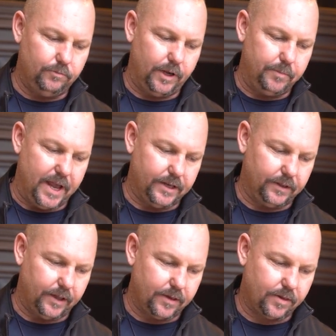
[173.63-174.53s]
in
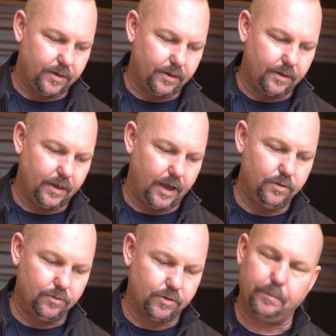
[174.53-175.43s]
making this, I
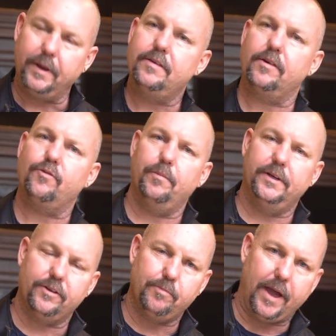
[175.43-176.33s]
used some pieces from a
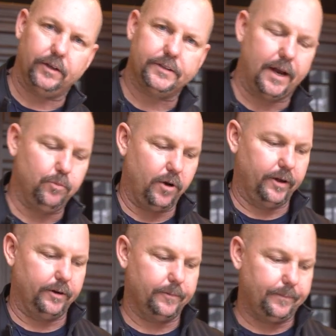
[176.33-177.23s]
dismantled
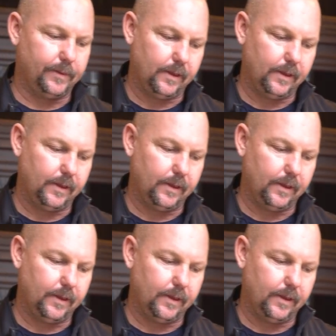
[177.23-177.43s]
typewriter.